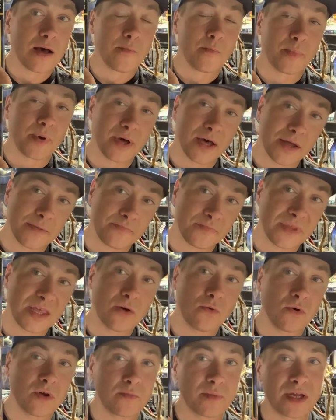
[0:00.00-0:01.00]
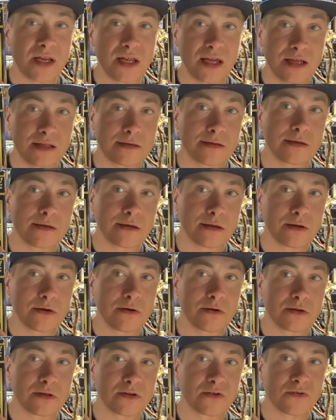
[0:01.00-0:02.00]
But it would be neat to, you
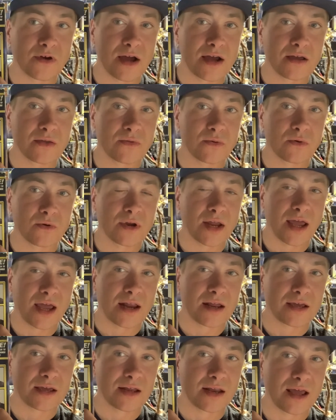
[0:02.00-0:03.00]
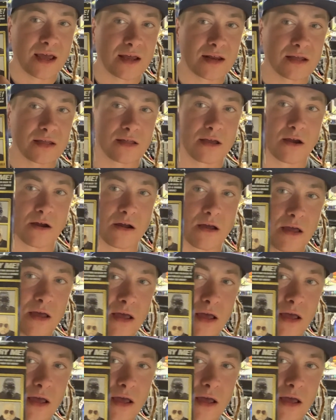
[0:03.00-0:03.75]
know, to try and throw an Anakin head in there.